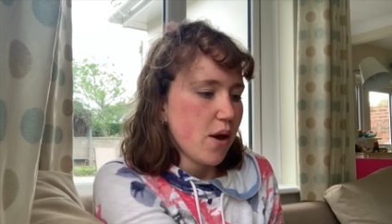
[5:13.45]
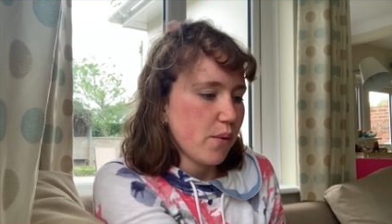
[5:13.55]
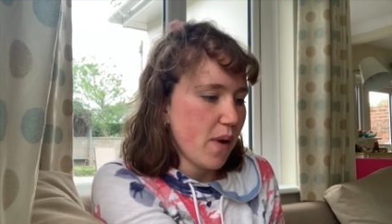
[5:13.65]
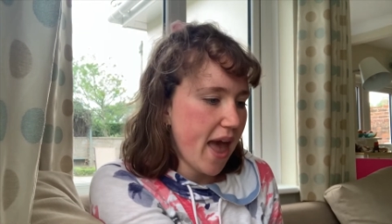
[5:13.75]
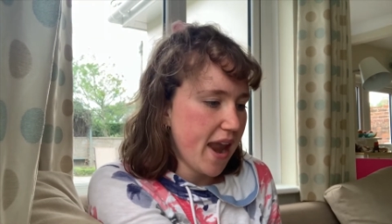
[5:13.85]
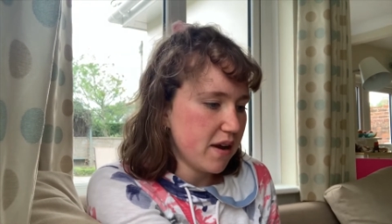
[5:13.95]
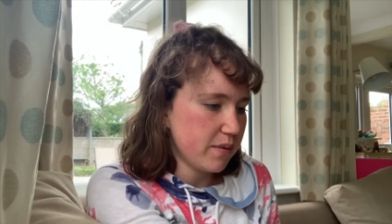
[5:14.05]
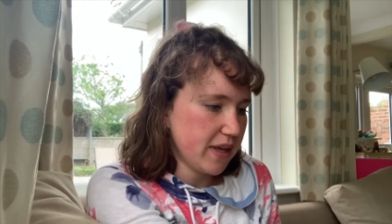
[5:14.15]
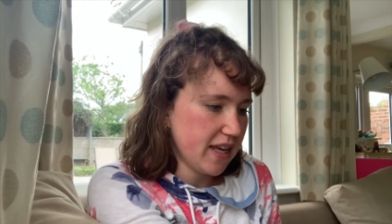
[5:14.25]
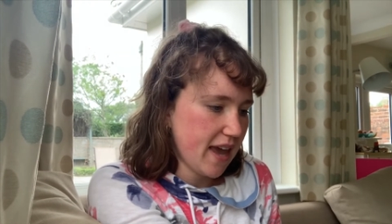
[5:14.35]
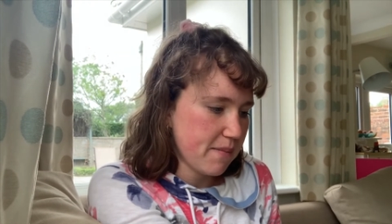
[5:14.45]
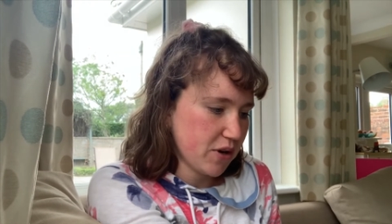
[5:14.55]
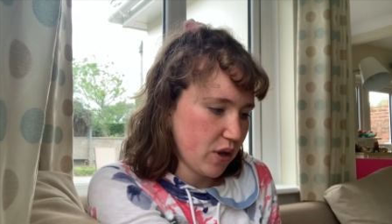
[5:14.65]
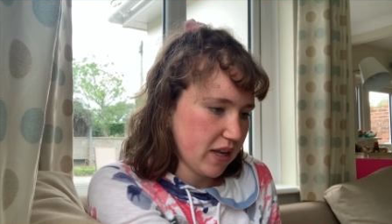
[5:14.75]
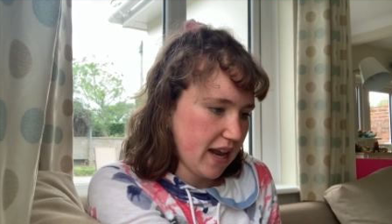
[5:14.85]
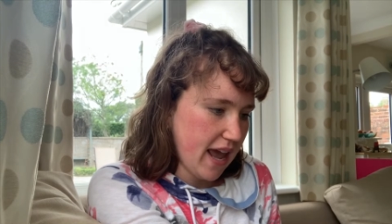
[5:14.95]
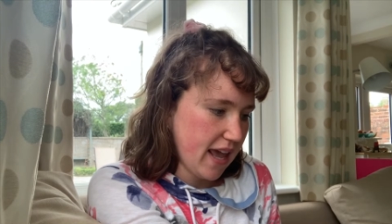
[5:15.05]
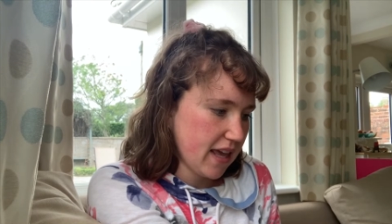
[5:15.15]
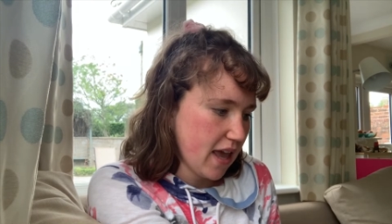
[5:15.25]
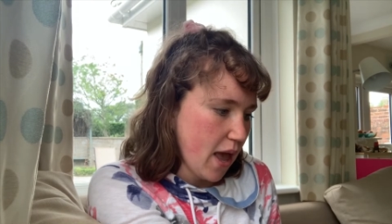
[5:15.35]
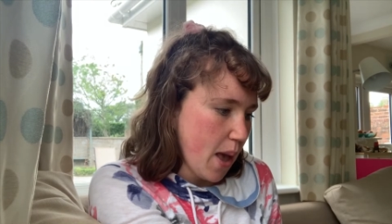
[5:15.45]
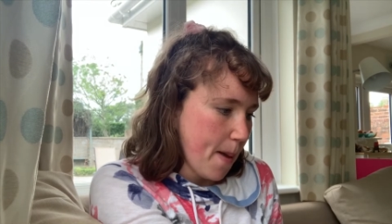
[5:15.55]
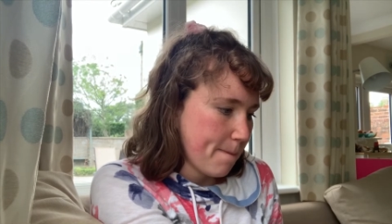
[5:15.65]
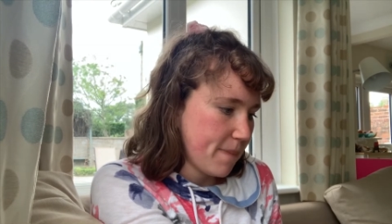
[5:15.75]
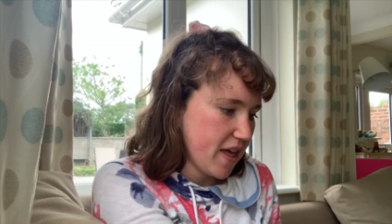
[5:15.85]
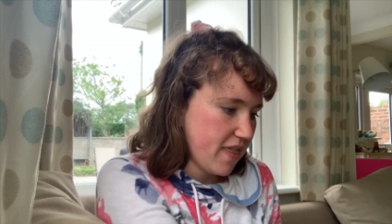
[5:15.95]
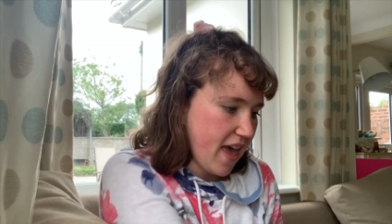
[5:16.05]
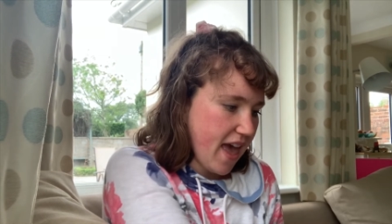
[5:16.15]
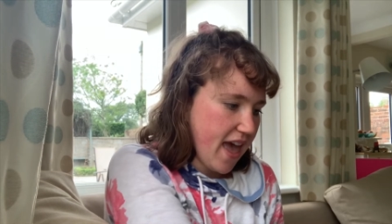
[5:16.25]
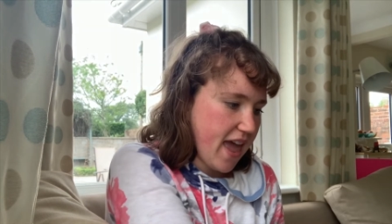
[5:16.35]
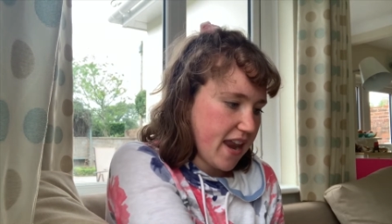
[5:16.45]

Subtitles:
when we came on holiday. But then